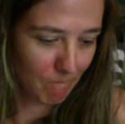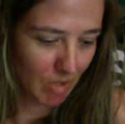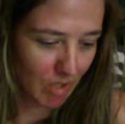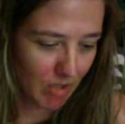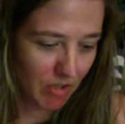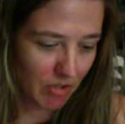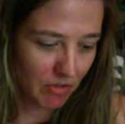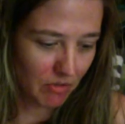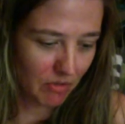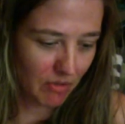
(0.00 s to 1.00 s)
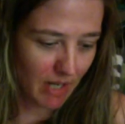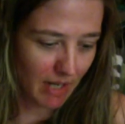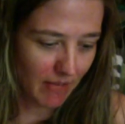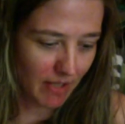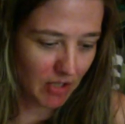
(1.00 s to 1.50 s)
Do you
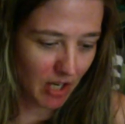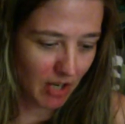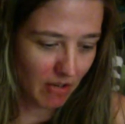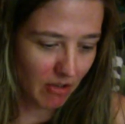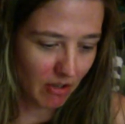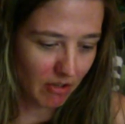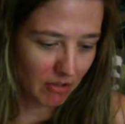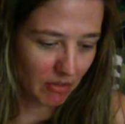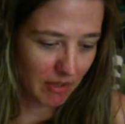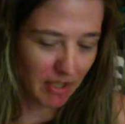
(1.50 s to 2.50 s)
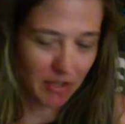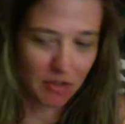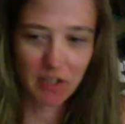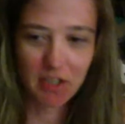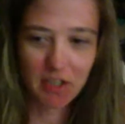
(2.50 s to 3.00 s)
have a child altar within
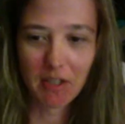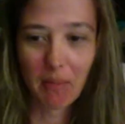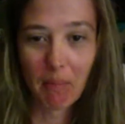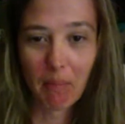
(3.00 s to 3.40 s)
your system?